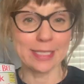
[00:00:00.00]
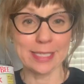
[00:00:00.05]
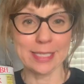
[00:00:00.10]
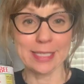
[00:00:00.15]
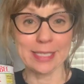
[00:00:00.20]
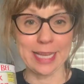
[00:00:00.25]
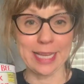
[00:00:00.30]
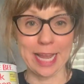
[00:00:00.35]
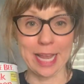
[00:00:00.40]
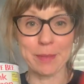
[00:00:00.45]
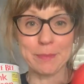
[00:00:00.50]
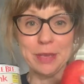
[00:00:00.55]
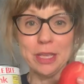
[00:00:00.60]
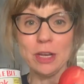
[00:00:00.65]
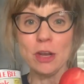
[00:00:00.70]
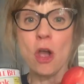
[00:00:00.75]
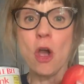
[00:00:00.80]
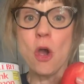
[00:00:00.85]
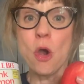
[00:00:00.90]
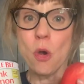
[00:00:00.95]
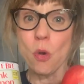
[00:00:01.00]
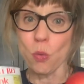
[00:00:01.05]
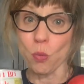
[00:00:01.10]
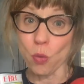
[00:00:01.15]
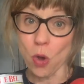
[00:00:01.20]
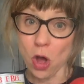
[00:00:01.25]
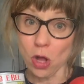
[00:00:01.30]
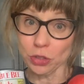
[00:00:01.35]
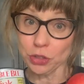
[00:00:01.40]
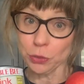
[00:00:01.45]
salmon
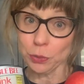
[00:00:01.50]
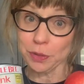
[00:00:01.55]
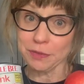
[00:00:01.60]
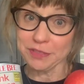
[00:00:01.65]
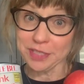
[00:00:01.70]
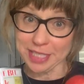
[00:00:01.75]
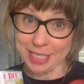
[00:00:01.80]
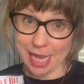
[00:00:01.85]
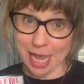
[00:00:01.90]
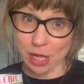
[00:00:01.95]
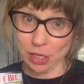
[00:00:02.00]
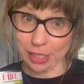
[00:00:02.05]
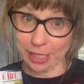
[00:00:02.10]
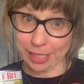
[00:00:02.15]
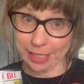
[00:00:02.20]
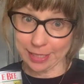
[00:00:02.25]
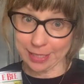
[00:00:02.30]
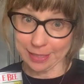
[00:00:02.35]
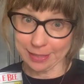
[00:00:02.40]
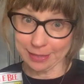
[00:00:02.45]
Waldorf salad,